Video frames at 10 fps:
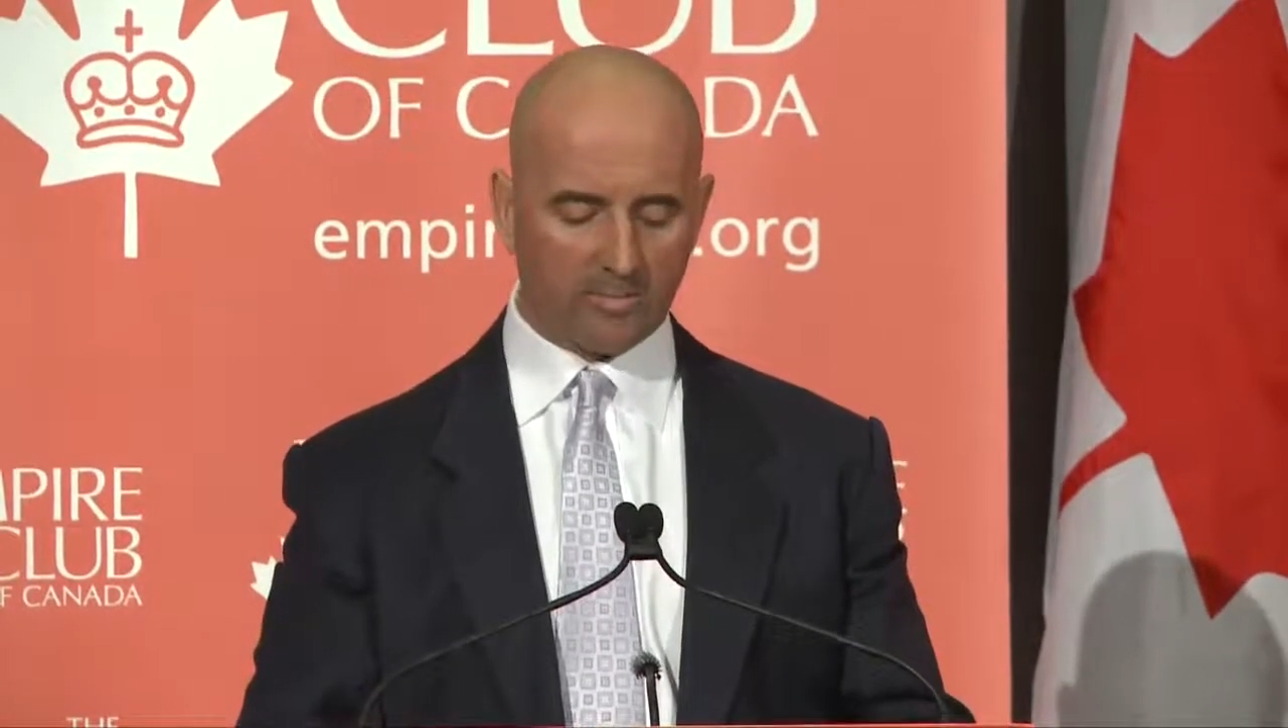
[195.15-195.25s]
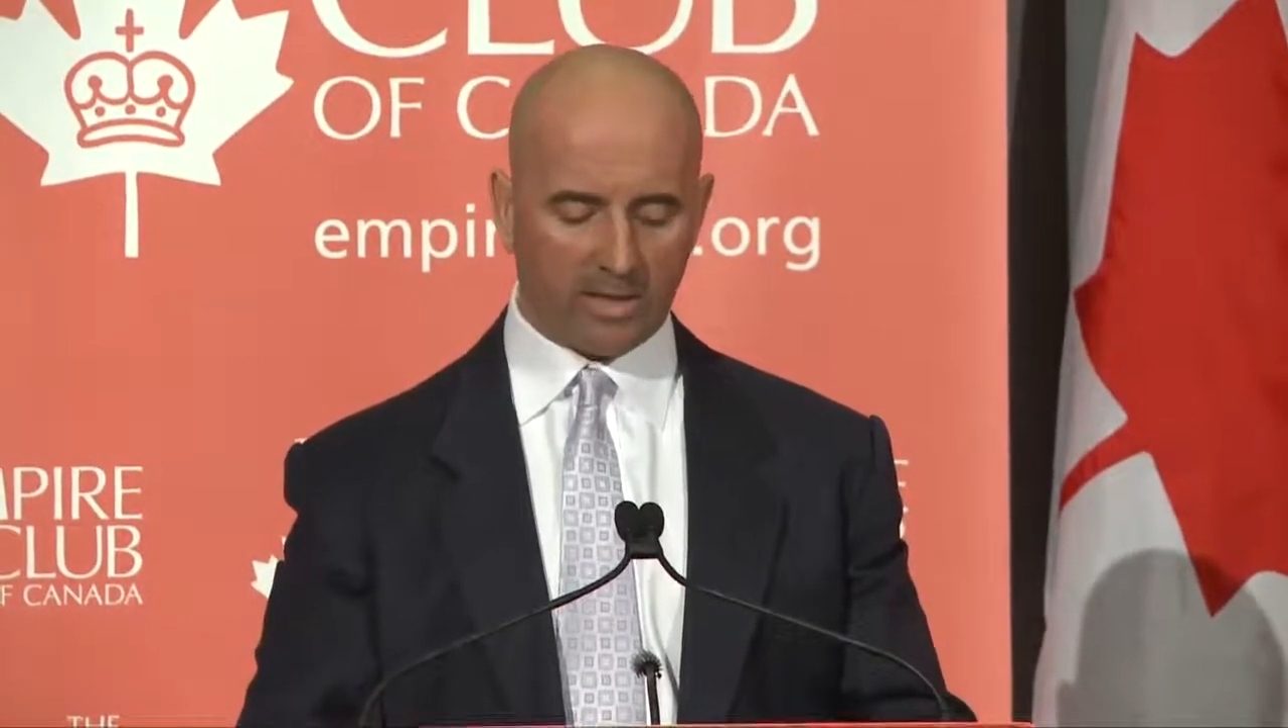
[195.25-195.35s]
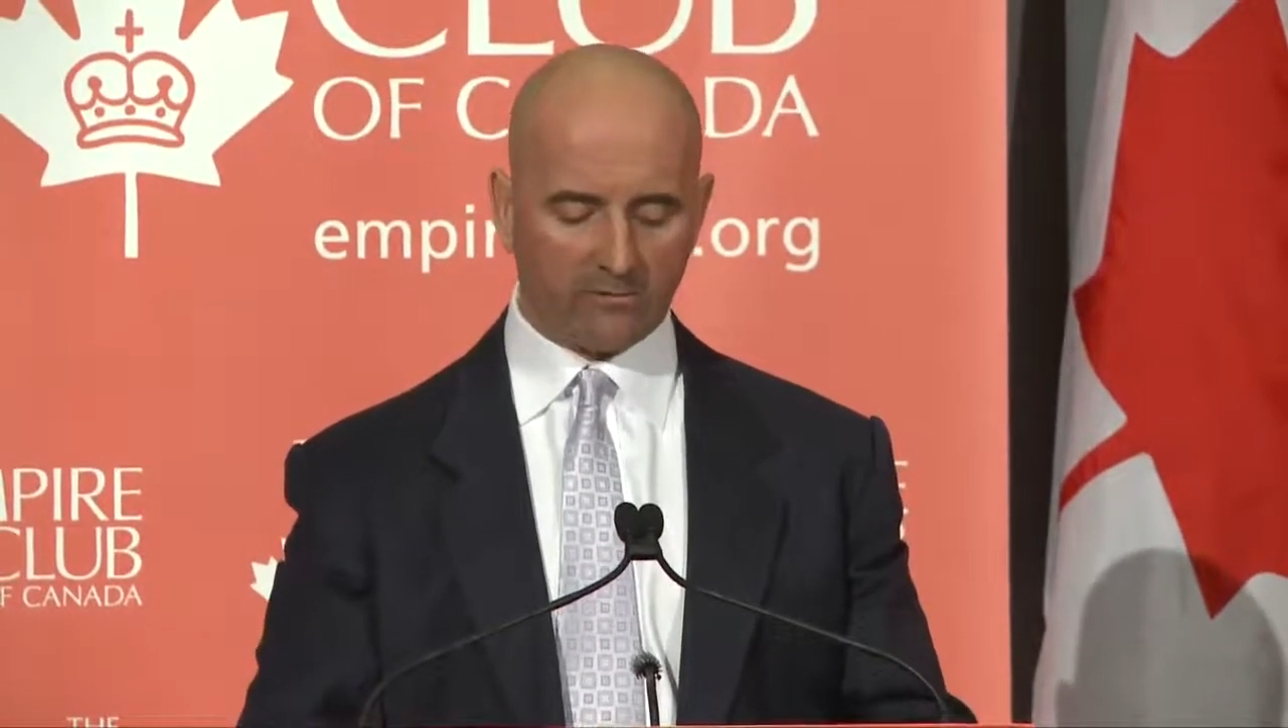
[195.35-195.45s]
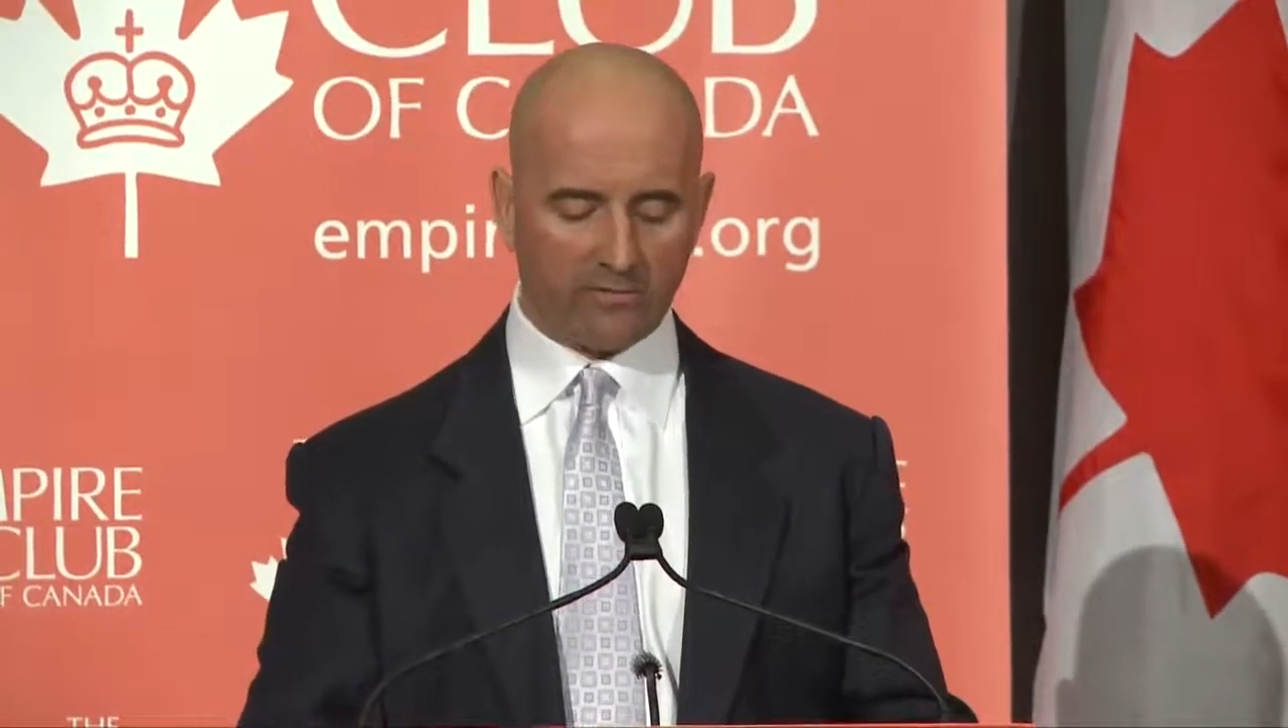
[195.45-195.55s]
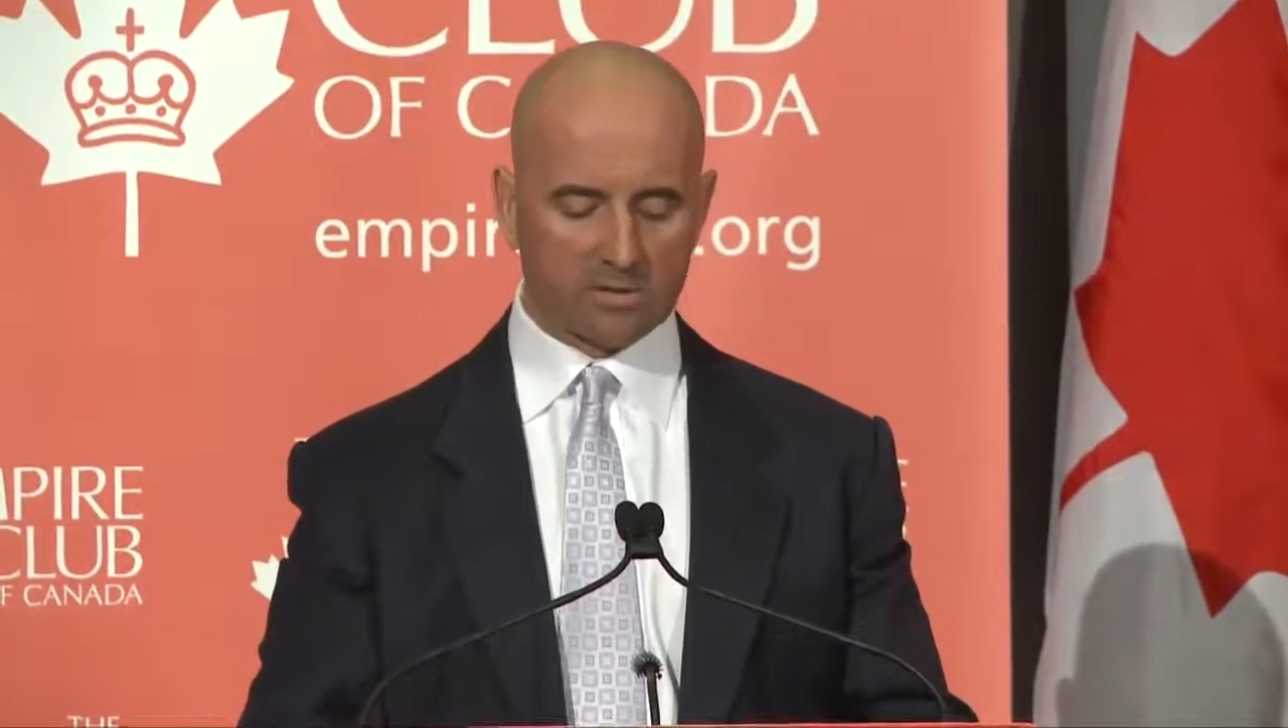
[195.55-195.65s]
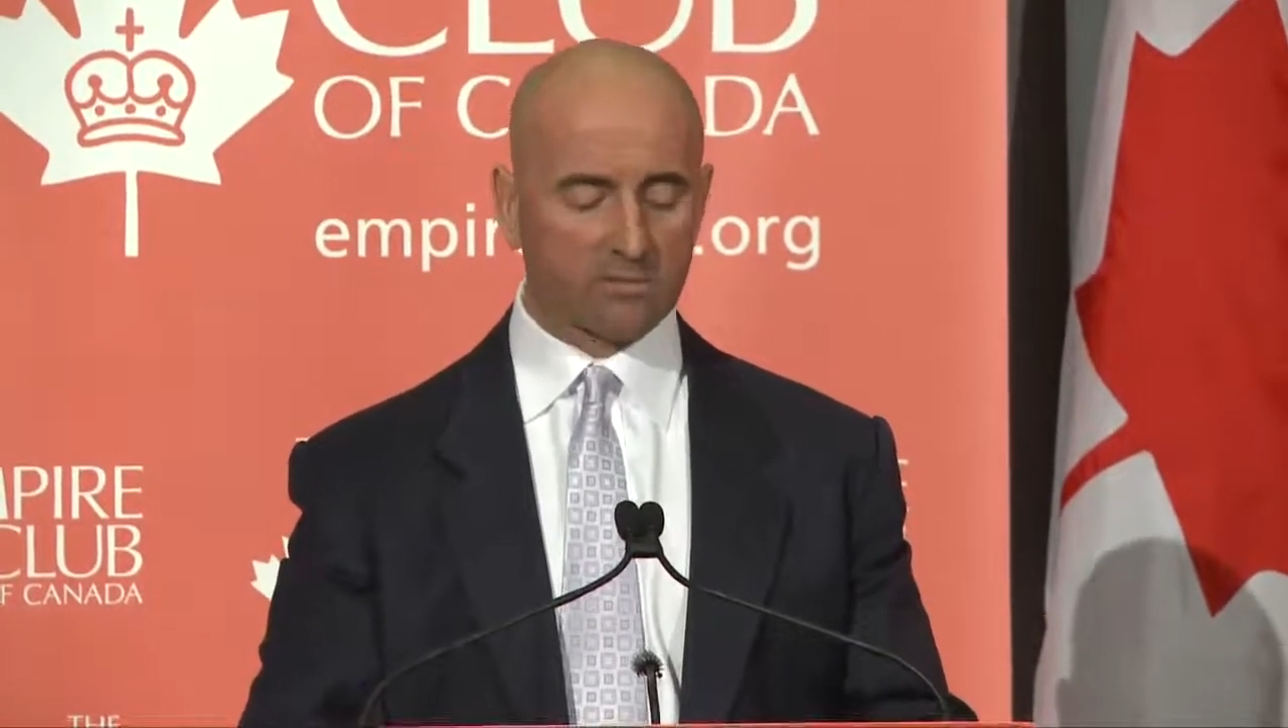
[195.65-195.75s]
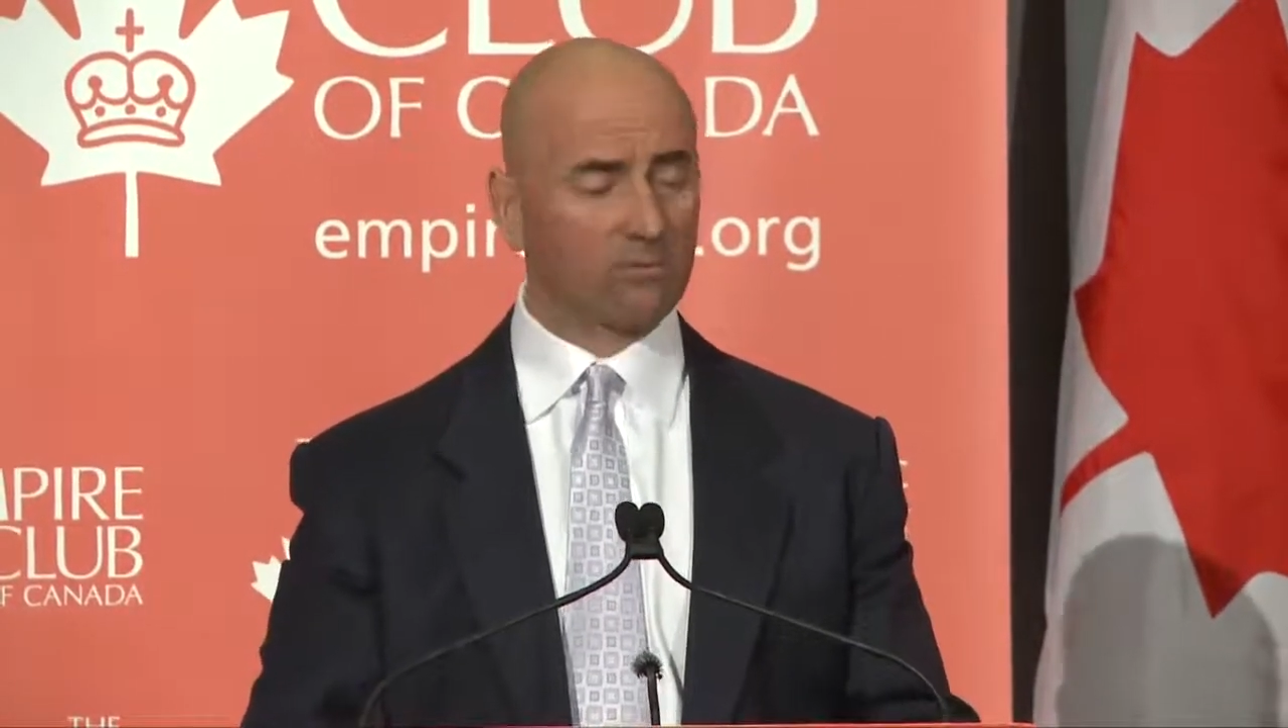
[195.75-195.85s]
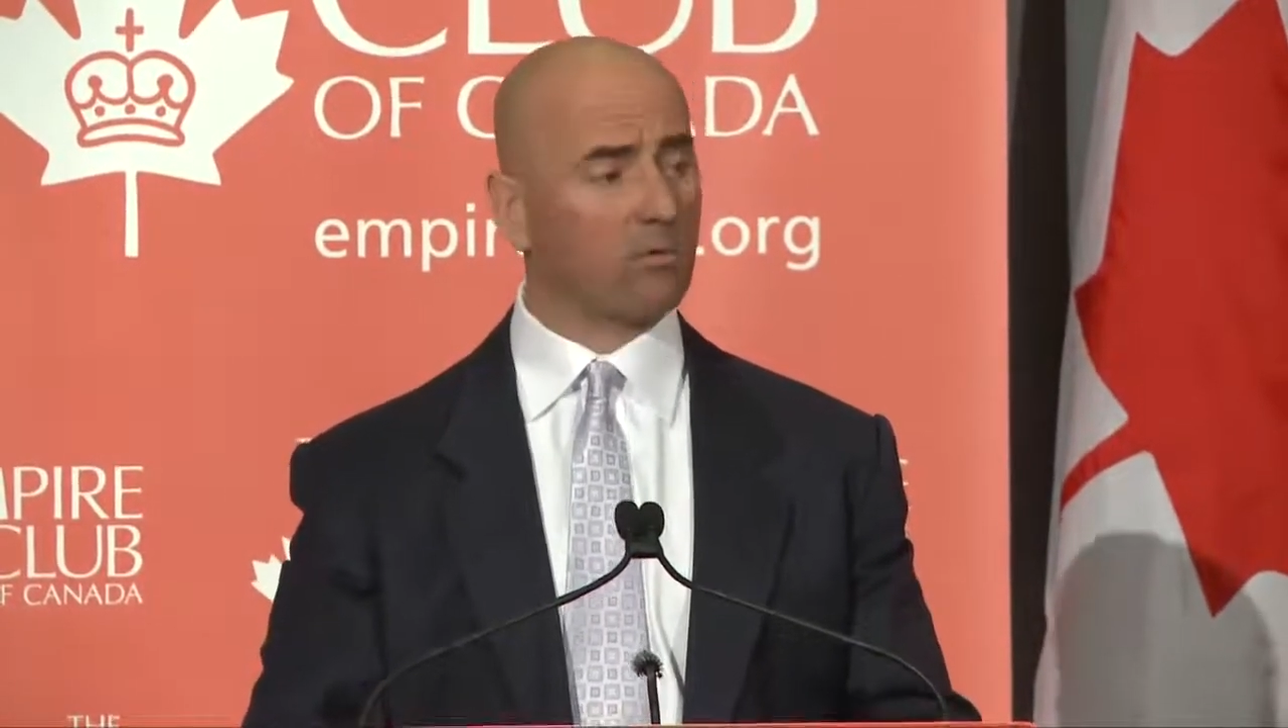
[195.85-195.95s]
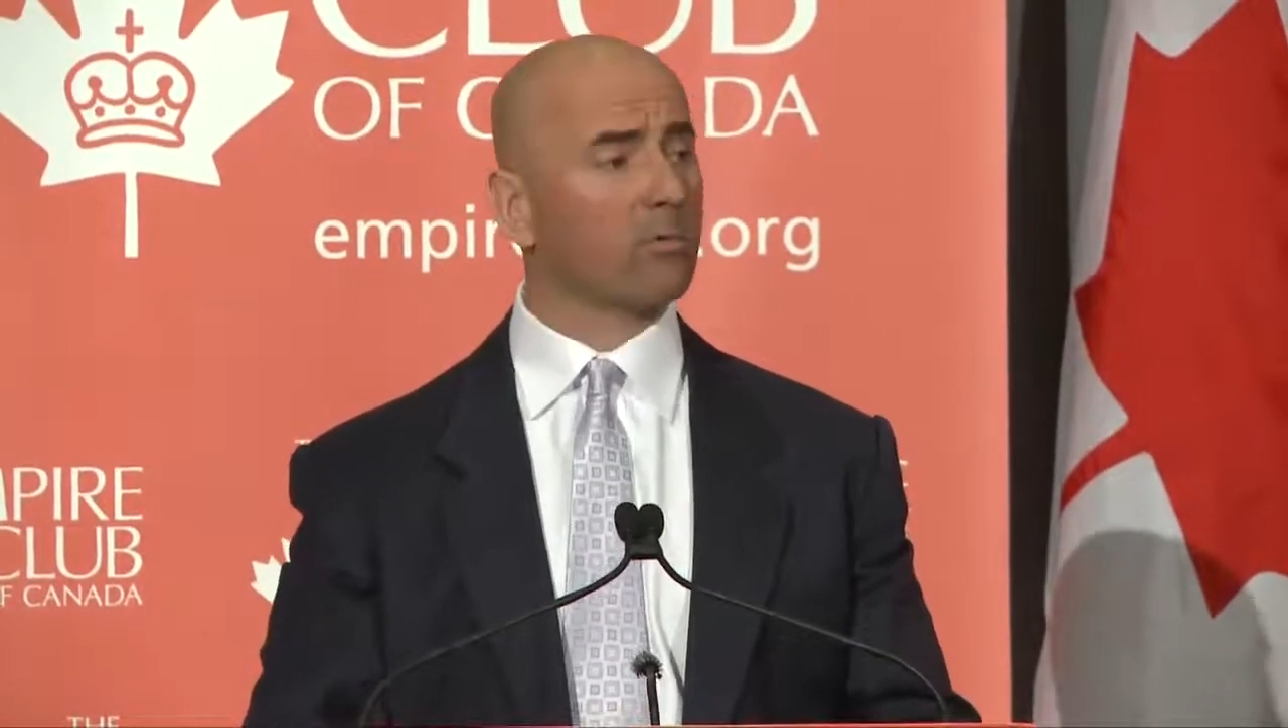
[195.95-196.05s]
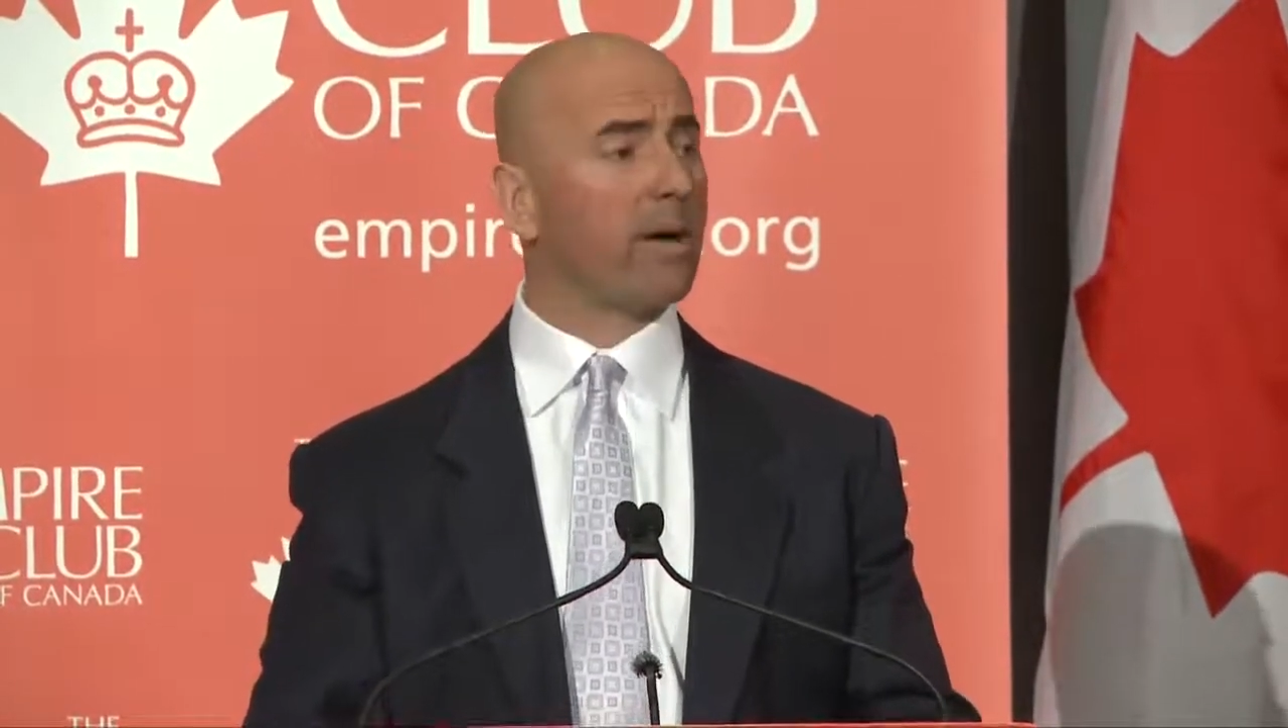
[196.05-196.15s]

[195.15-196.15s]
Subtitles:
benefits of lower